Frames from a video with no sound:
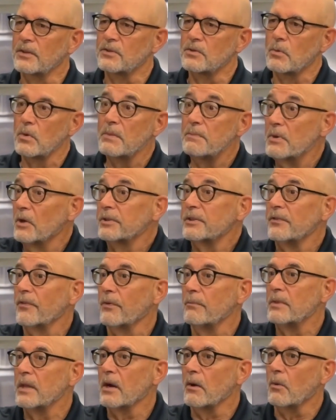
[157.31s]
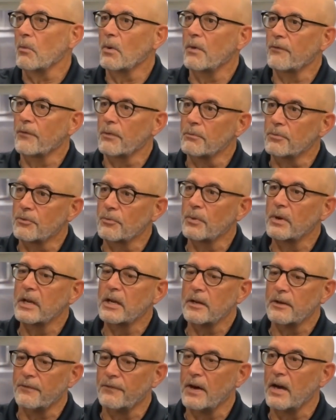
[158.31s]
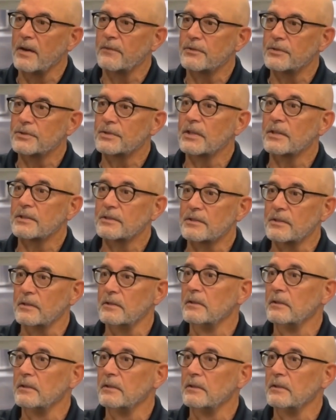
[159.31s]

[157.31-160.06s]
And so we built it from there. We went from 3 to 5 to 6 to,